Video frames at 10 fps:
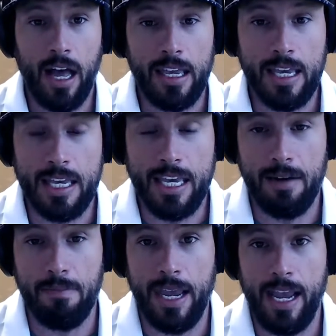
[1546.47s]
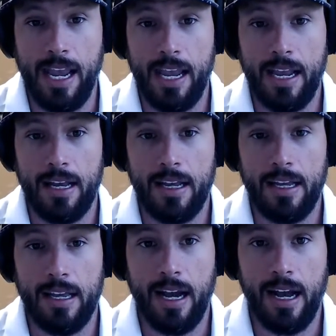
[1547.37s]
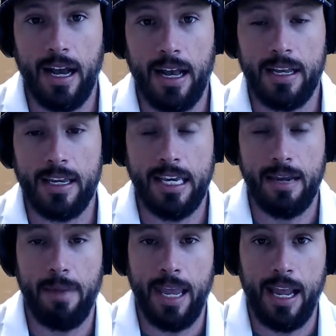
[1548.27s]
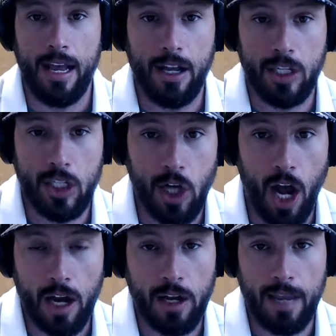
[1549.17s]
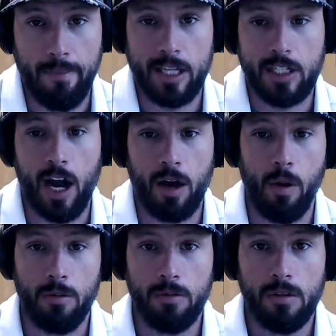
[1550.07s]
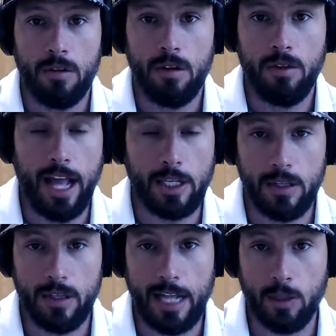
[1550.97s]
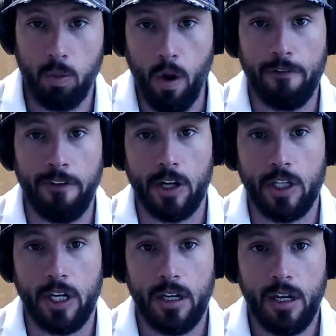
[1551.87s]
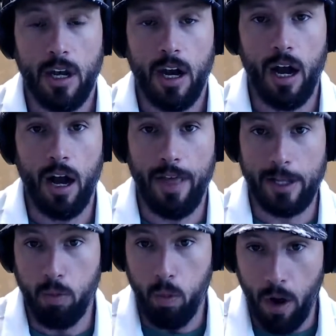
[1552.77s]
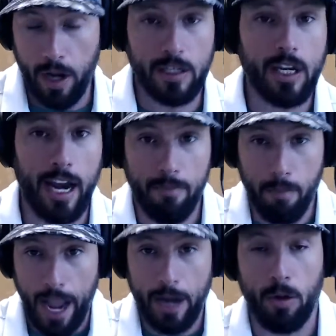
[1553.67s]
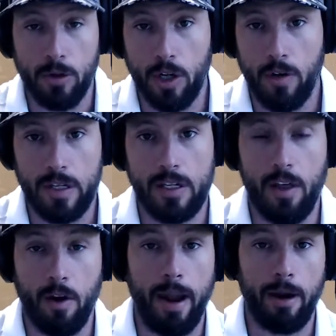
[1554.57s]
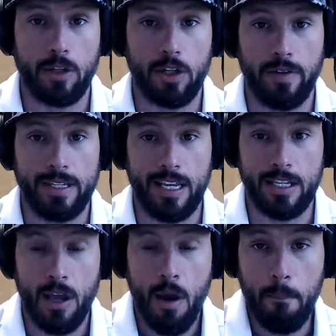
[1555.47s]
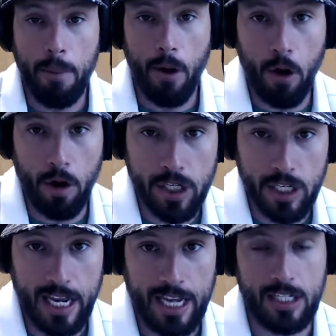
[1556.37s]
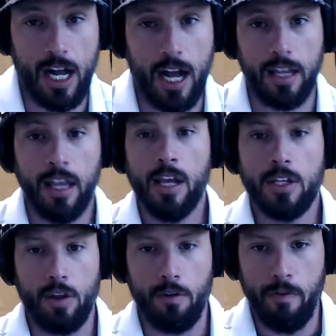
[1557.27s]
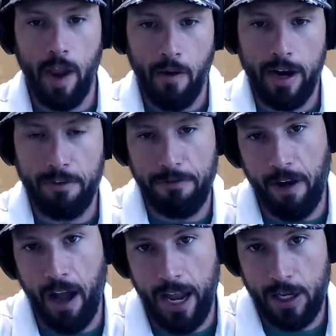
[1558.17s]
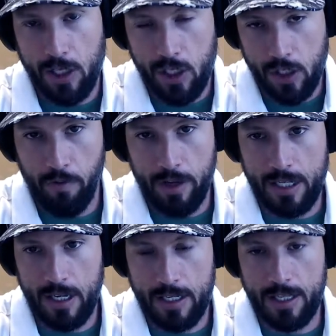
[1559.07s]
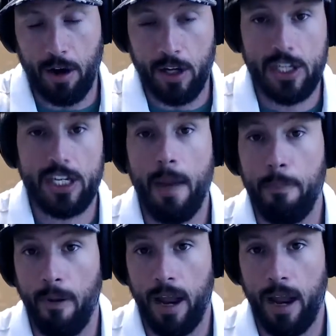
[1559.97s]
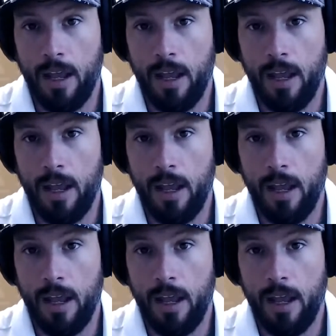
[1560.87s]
get me a stock quote. That's one function. That's one kind of microservice. Another microservice is purchase a stock. So they're very defined services that are separate,